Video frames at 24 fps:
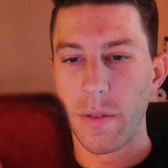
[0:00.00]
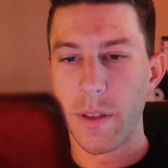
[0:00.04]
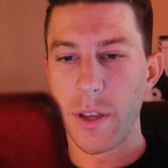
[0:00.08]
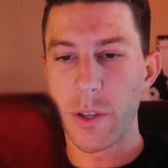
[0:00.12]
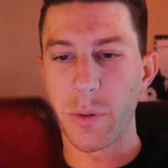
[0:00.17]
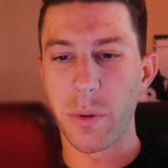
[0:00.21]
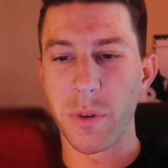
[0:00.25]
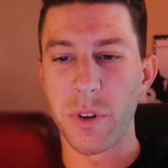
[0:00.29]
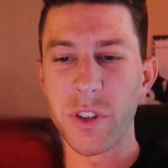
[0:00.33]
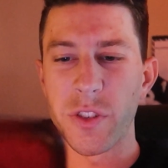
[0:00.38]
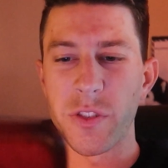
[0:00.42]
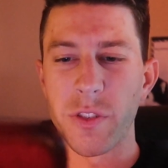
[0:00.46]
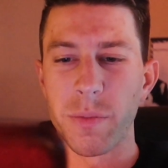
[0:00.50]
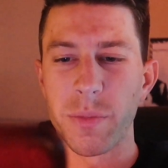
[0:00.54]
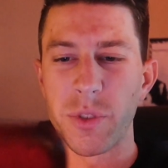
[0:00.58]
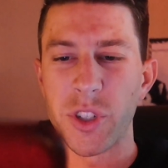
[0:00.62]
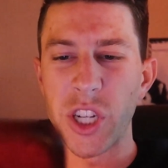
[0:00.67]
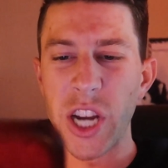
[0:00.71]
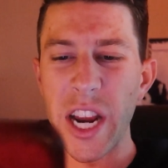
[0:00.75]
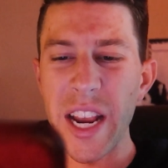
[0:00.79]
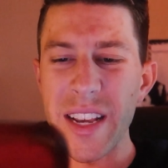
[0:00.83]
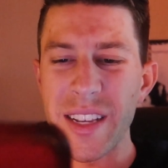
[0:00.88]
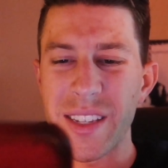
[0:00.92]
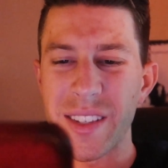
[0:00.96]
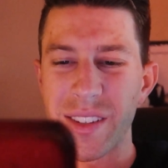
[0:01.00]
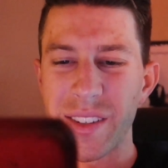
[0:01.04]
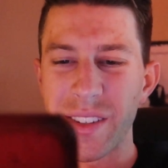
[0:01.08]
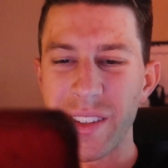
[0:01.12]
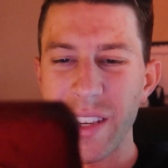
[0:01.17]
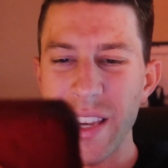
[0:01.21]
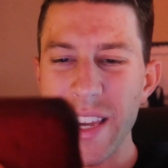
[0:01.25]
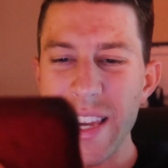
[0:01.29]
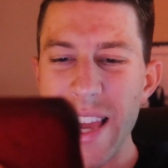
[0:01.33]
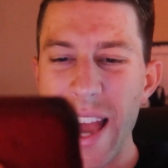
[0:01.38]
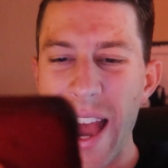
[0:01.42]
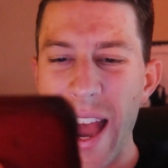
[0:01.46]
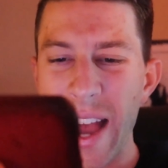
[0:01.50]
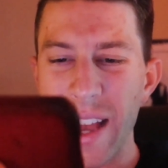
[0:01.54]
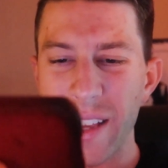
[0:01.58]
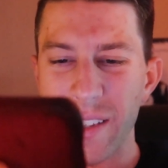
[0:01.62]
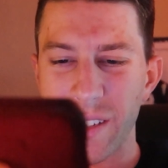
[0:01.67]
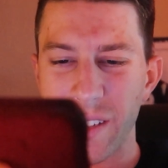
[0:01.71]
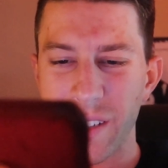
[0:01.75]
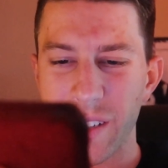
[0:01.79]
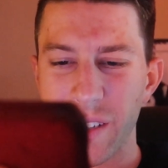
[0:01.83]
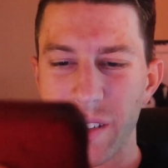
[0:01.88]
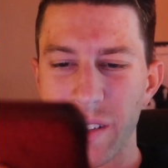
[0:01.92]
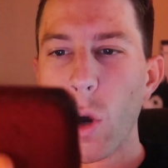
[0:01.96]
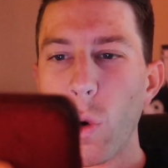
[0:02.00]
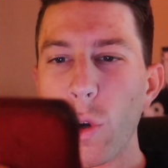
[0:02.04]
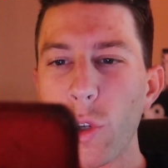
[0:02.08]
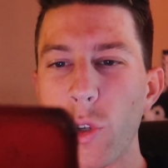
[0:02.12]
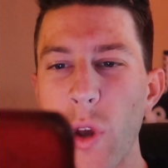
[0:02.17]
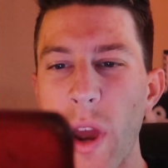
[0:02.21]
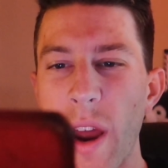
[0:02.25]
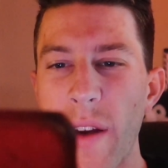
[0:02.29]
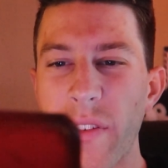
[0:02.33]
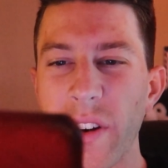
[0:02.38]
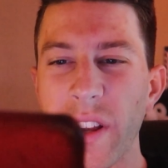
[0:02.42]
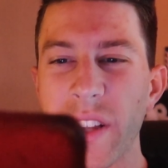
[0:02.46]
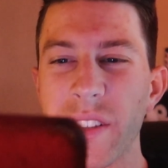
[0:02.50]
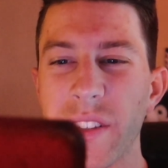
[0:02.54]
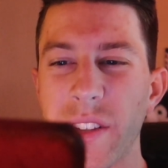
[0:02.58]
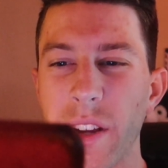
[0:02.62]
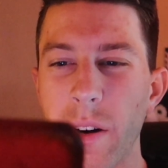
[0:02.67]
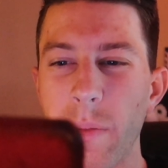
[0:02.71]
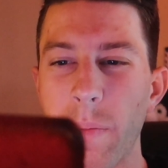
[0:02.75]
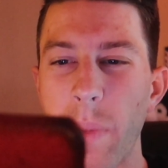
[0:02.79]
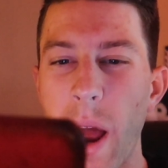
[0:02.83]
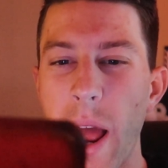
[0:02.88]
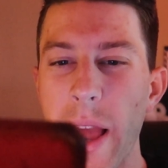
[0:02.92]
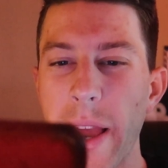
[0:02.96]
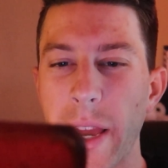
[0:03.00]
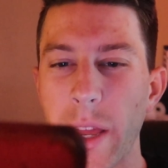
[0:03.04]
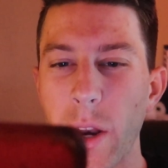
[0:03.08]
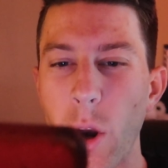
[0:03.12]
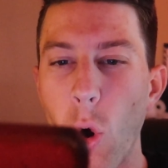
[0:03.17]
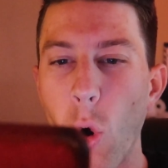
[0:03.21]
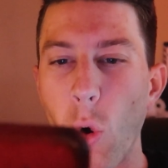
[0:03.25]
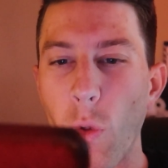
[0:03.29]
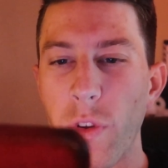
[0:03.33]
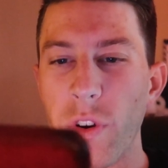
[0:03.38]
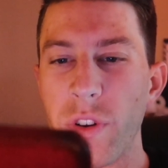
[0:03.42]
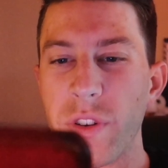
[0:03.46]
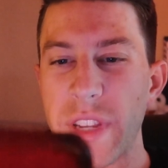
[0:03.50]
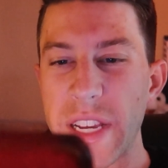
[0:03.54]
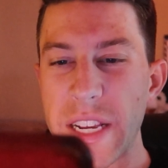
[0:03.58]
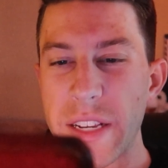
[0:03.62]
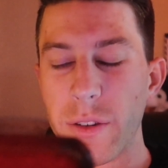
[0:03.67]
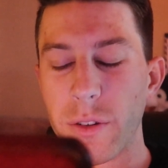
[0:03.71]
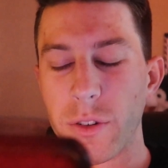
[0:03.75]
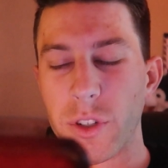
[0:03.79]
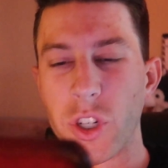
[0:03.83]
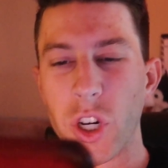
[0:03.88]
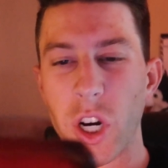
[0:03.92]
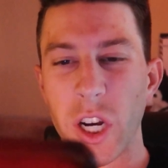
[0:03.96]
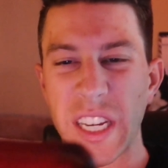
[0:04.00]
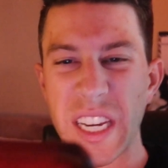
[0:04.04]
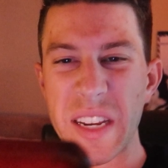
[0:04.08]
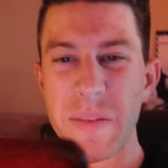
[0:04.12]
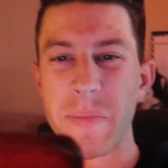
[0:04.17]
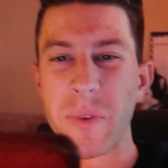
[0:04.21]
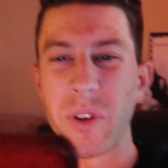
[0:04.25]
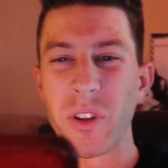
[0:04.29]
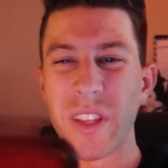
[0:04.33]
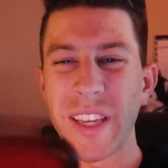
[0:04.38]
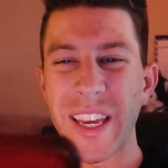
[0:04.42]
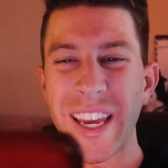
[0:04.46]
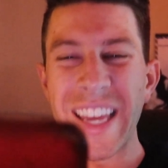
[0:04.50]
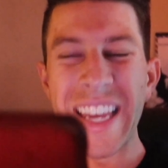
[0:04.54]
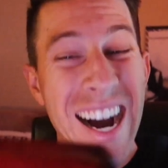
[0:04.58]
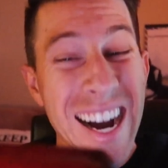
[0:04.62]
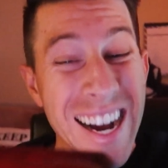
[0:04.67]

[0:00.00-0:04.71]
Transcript: This one is from Chase. He asks, would you ever consider buying an older diesel truck and building it?